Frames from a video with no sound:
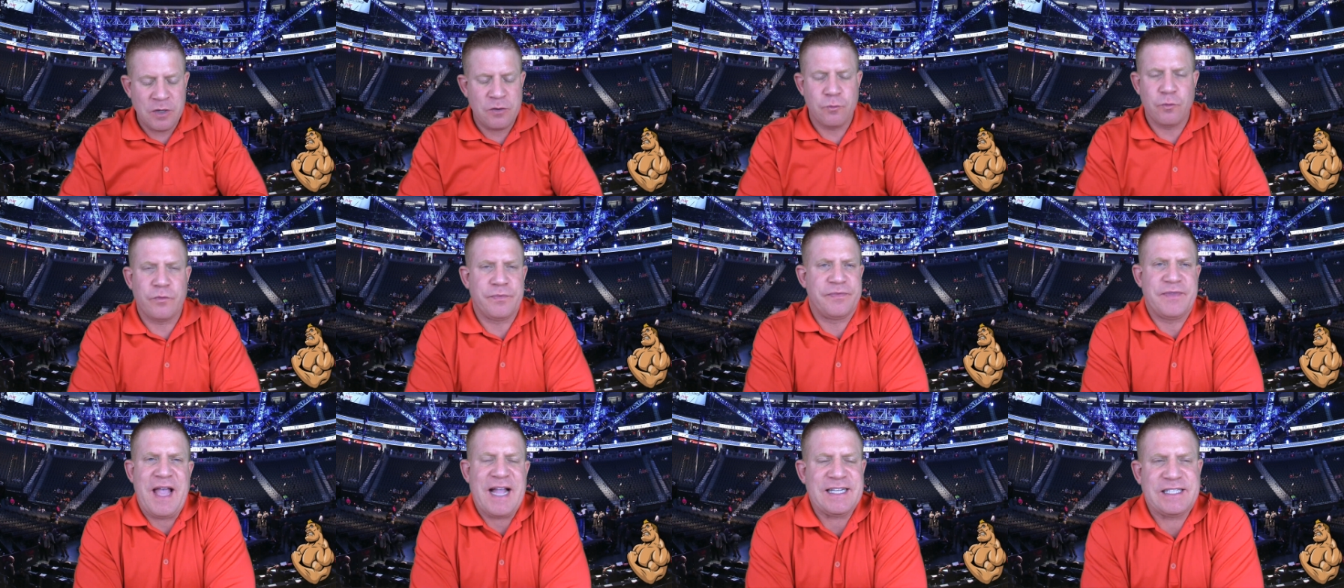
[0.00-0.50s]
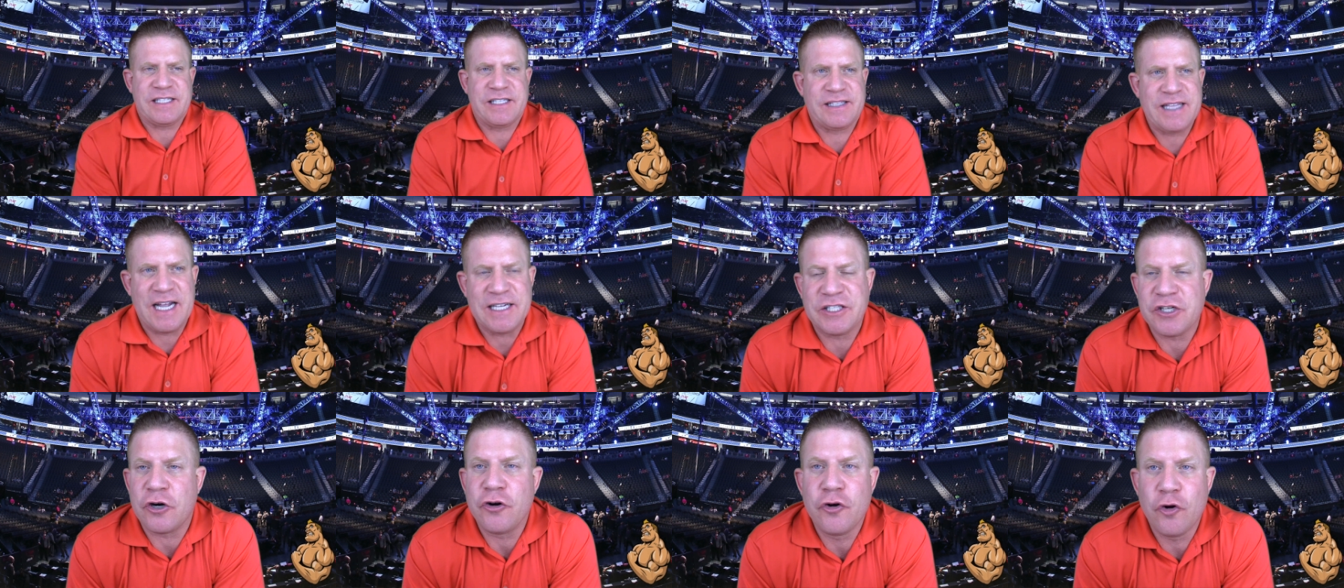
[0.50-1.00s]
That's
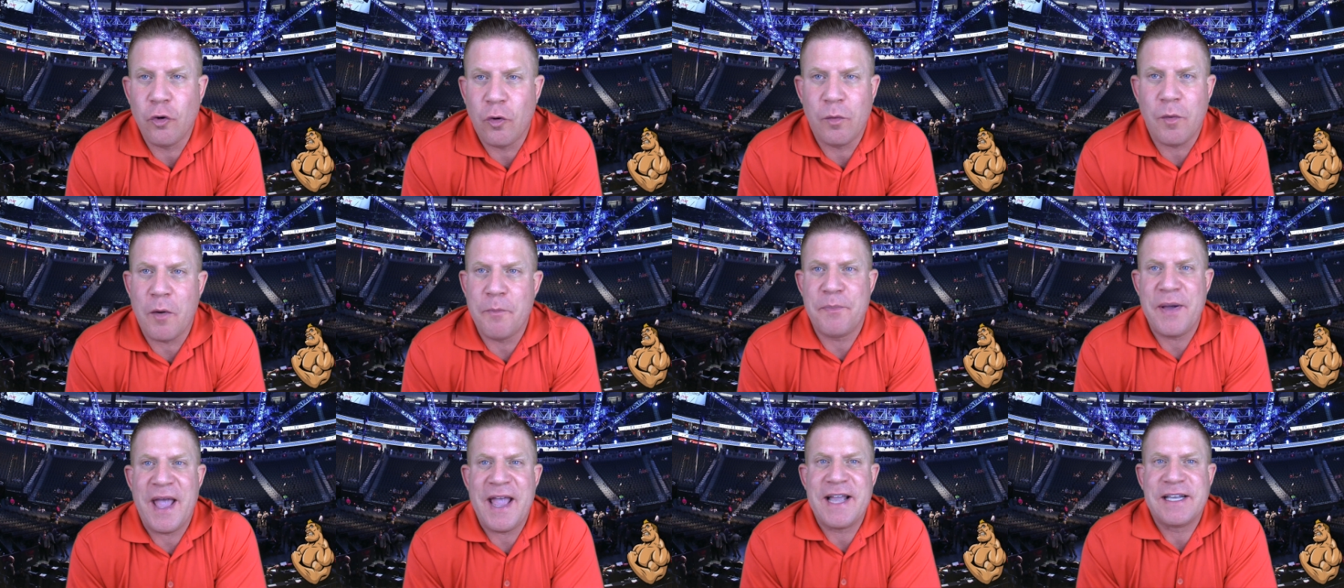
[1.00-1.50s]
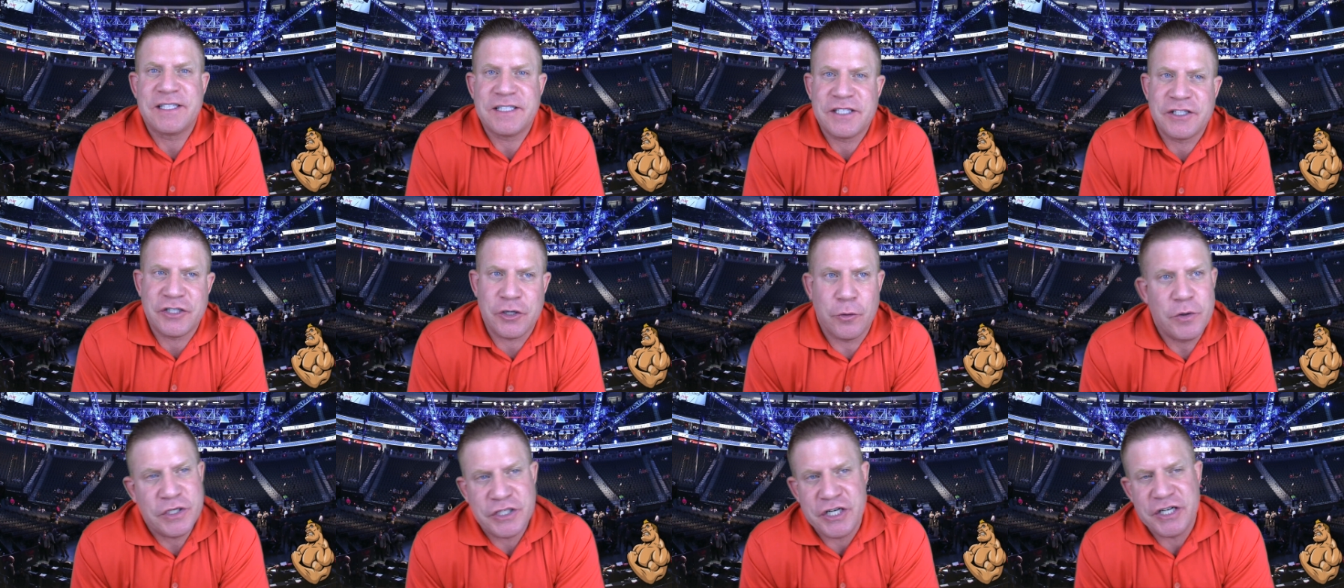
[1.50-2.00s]
that's our normal pace,
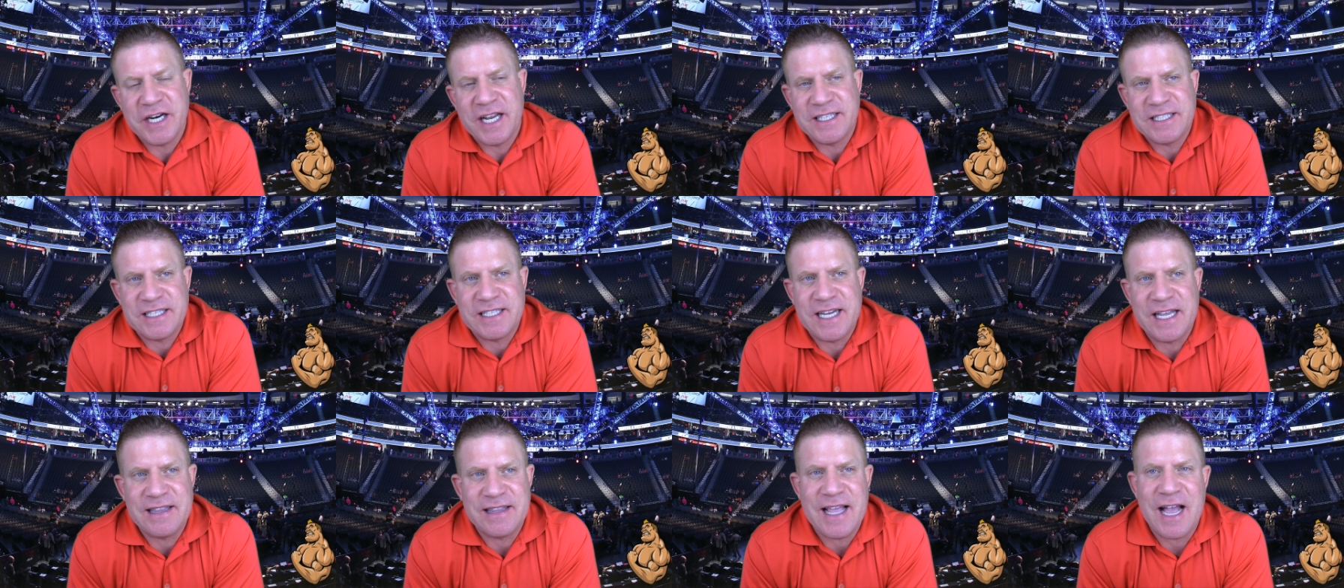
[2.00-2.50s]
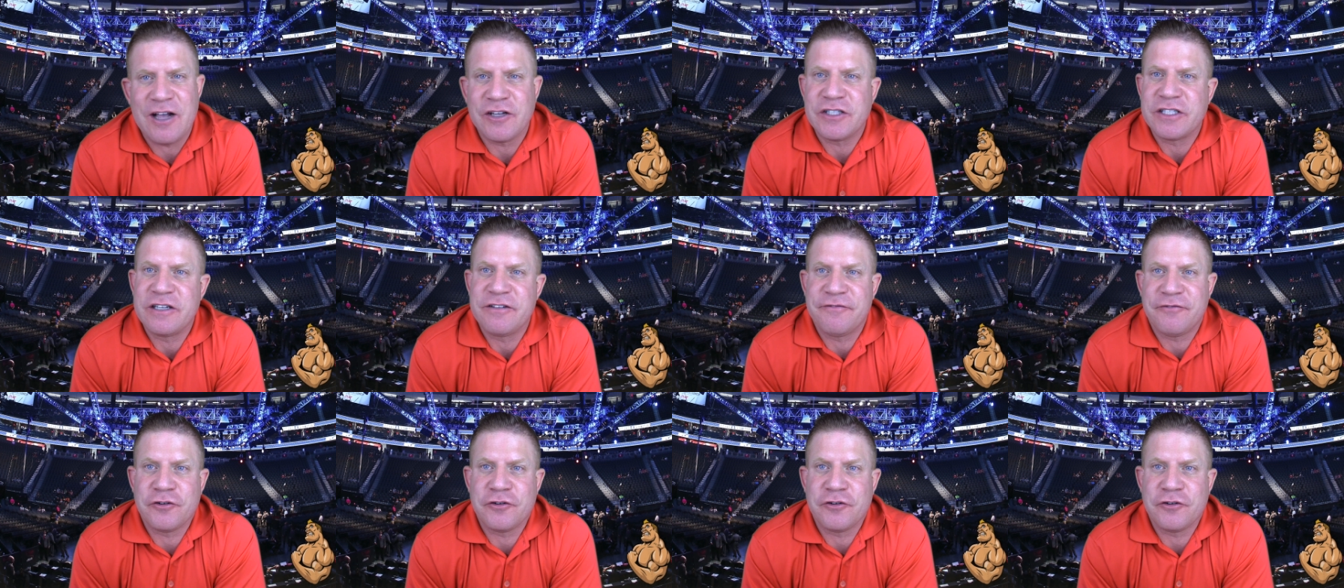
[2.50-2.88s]
so we should get to 10,000 the